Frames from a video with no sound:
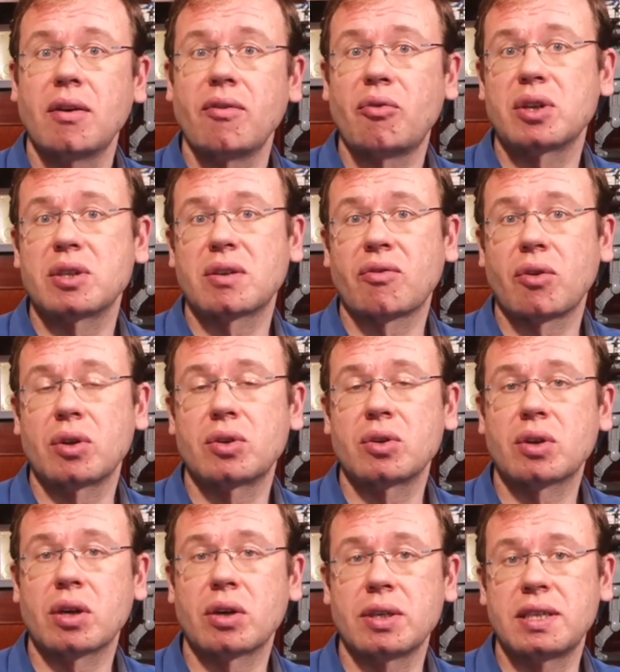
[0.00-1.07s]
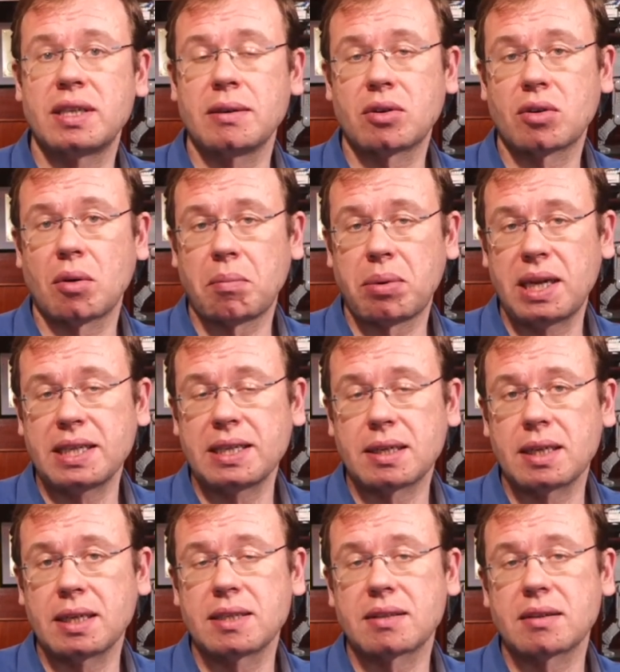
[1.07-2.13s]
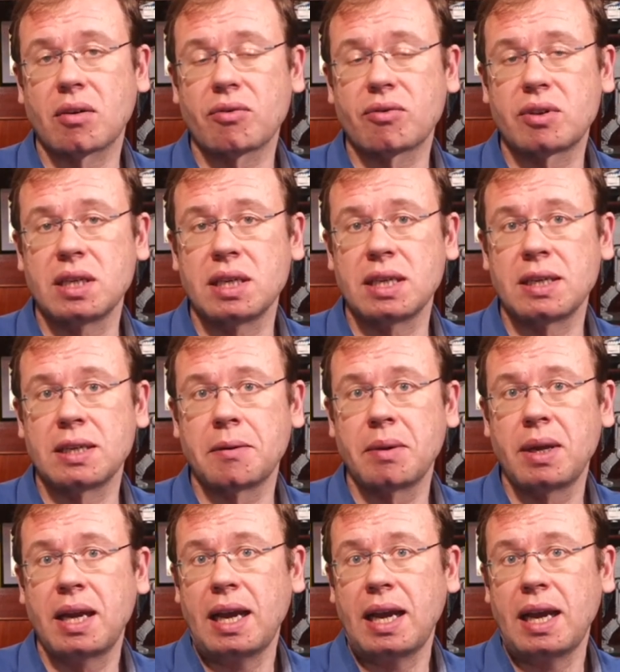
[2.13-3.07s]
first of all, to guarantee completeness of the